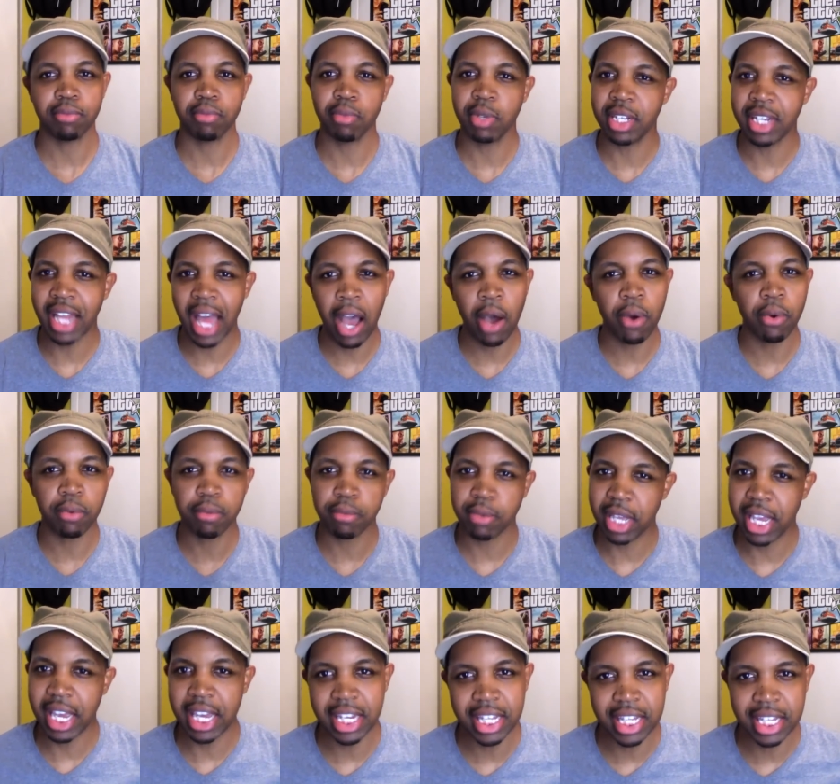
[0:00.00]
without
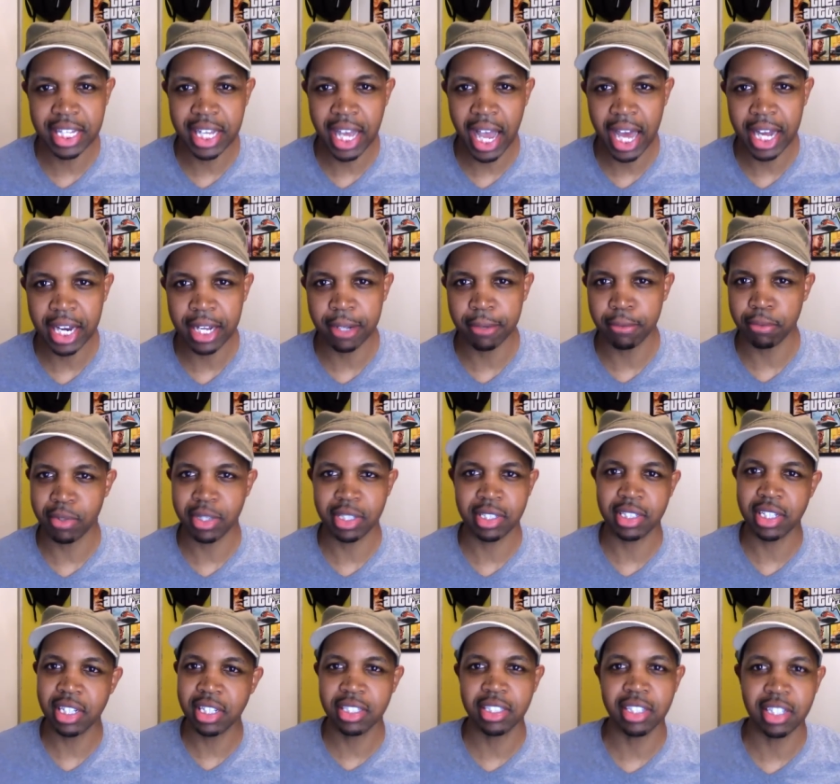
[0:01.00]
any kind of
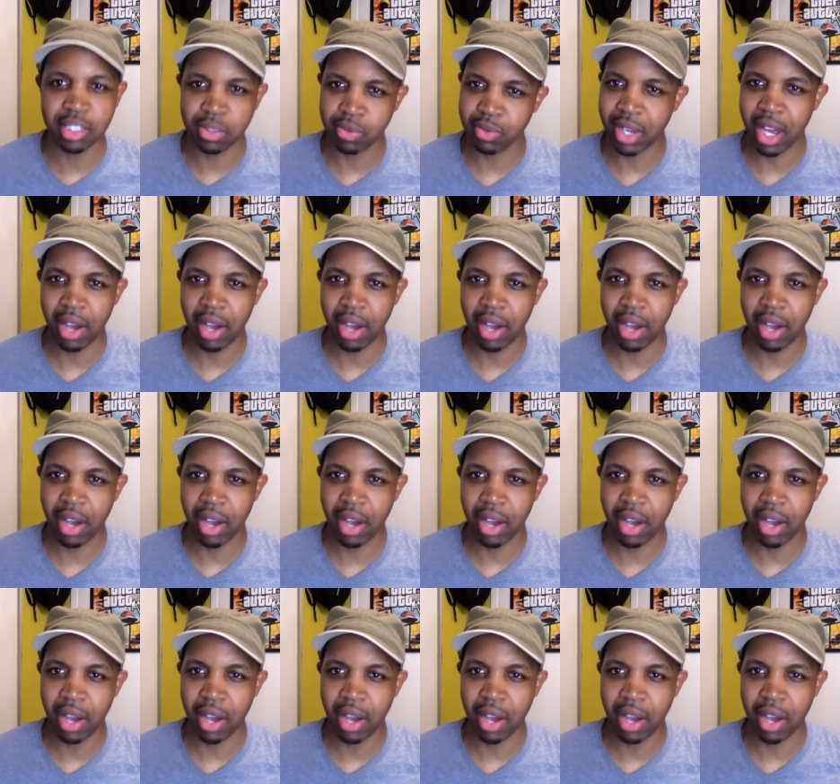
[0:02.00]
resistance,